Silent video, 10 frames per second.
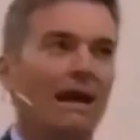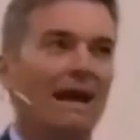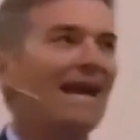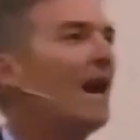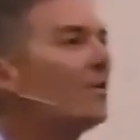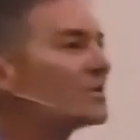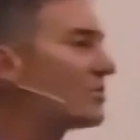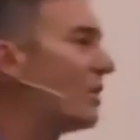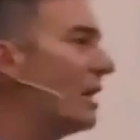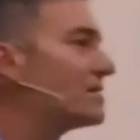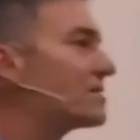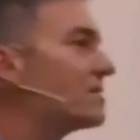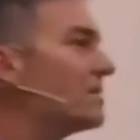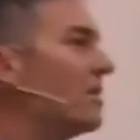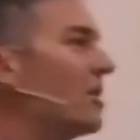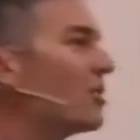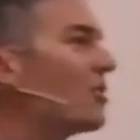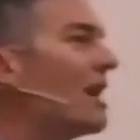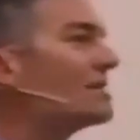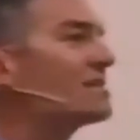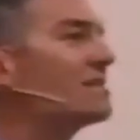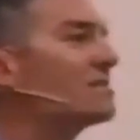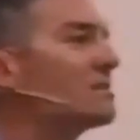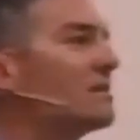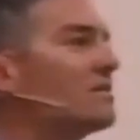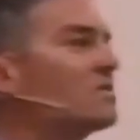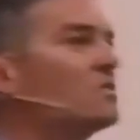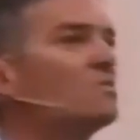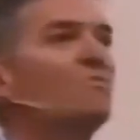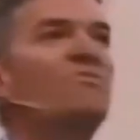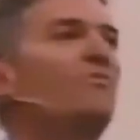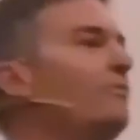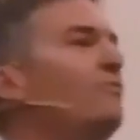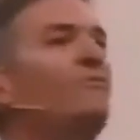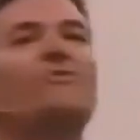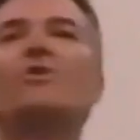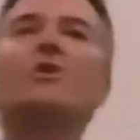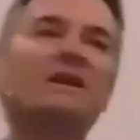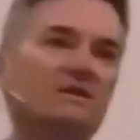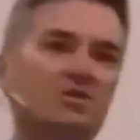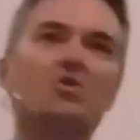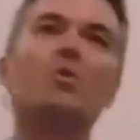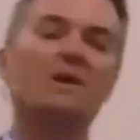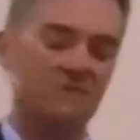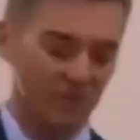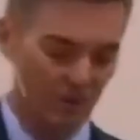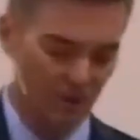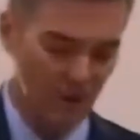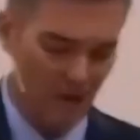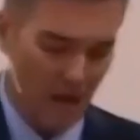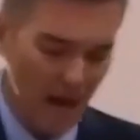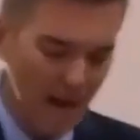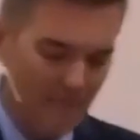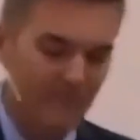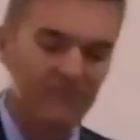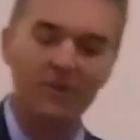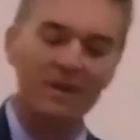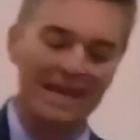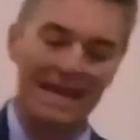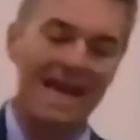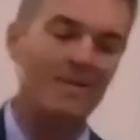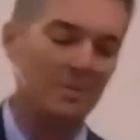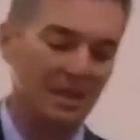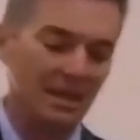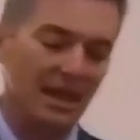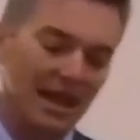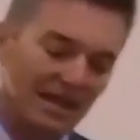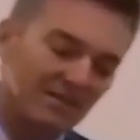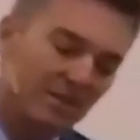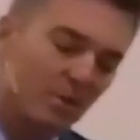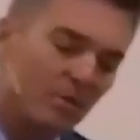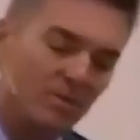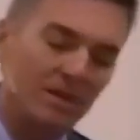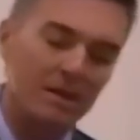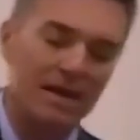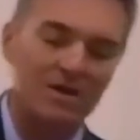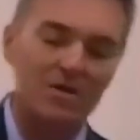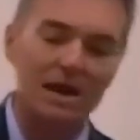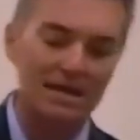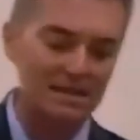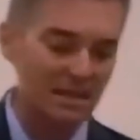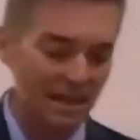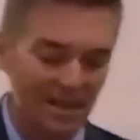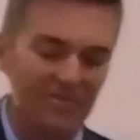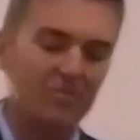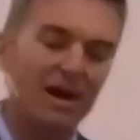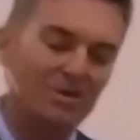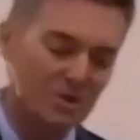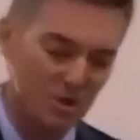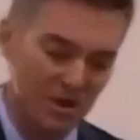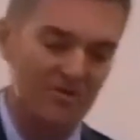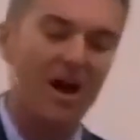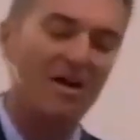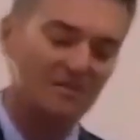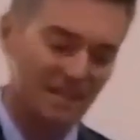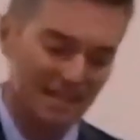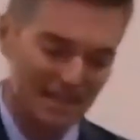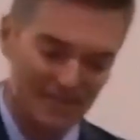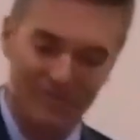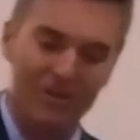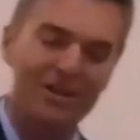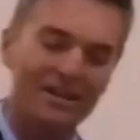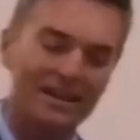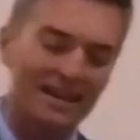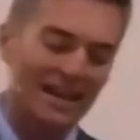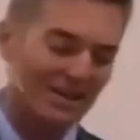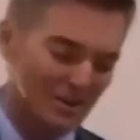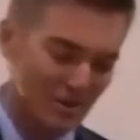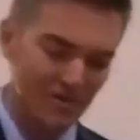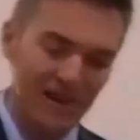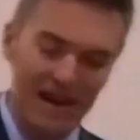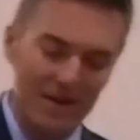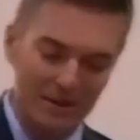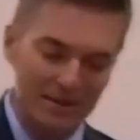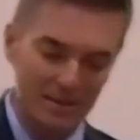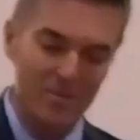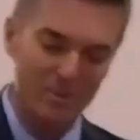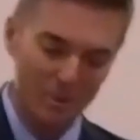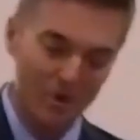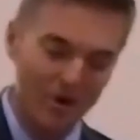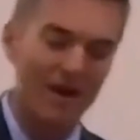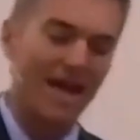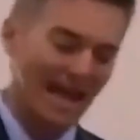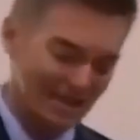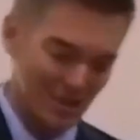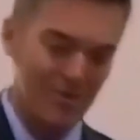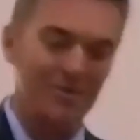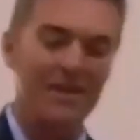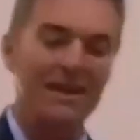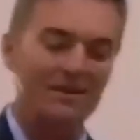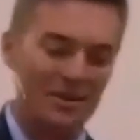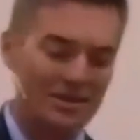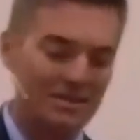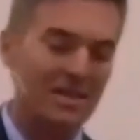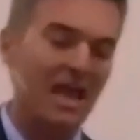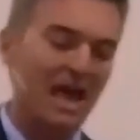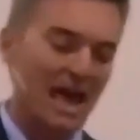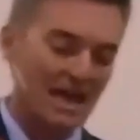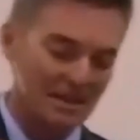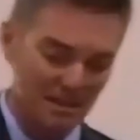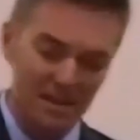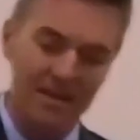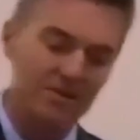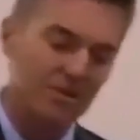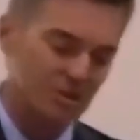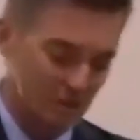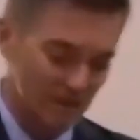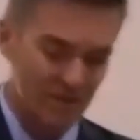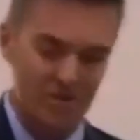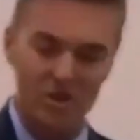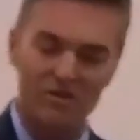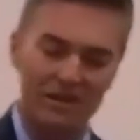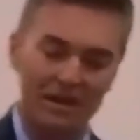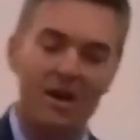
and how is Christ? Christ is fully joyful, fully happy. If you would be like Christ, give much, give often, give freely to the vile and to the poor and to the thankless and to the undeserving.